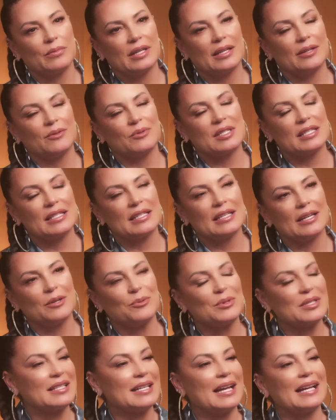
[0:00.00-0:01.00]
it was it
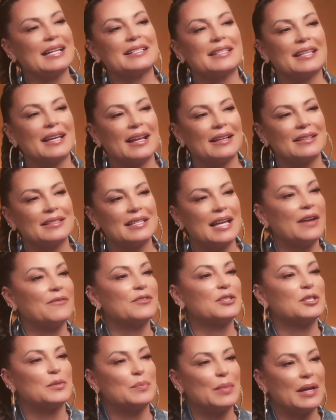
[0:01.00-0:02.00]
was nice that to have
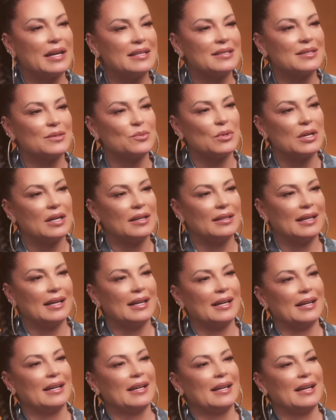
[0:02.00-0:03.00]
a space where
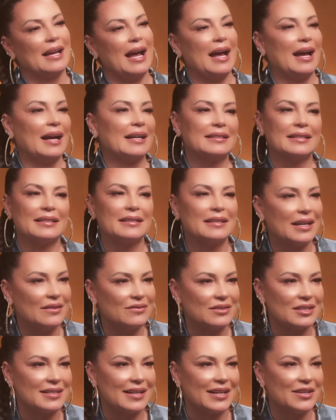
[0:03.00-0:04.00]
like I didn't have
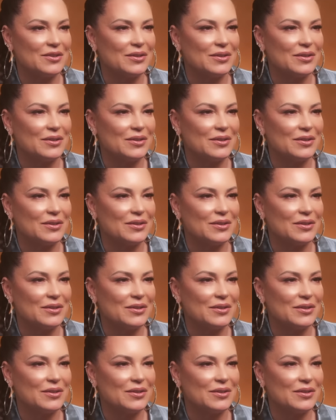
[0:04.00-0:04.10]
to tell